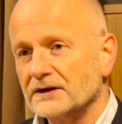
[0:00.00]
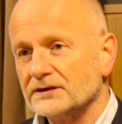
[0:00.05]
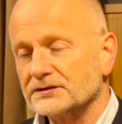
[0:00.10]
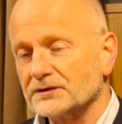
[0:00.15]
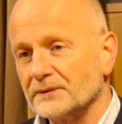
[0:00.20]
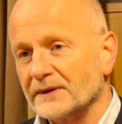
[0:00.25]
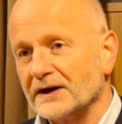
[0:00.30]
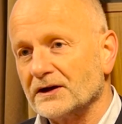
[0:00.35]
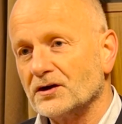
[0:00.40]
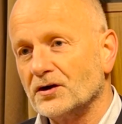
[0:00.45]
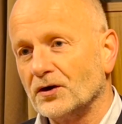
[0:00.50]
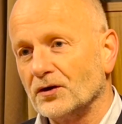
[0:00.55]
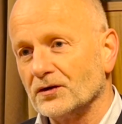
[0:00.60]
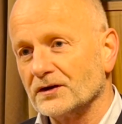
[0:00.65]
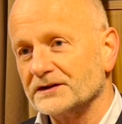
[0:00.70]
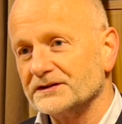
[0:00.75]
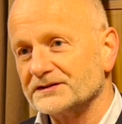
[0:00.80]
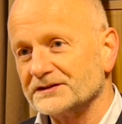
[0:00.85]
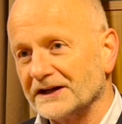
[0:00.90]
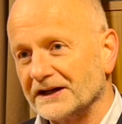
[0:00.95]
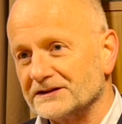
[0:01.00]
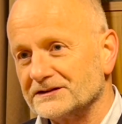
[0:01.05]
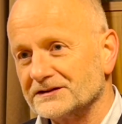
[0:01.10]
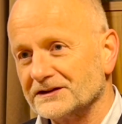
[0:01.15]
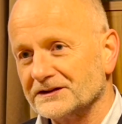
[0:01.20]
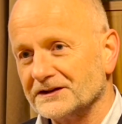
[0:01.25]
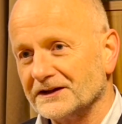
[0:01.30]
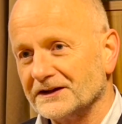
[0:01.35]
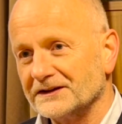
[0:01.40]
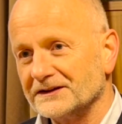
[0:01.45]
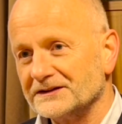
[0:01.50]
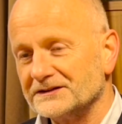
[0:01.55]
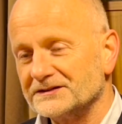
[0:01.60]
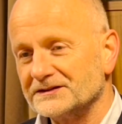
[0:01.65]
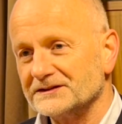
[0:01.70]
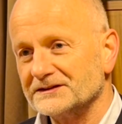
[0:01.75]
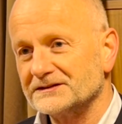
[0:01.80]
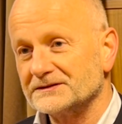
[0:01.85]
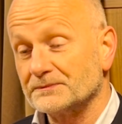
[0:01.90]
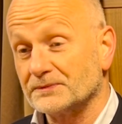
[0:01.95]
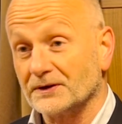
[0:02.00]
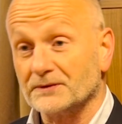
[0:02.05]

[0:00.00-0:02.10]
So my call is actually, and this is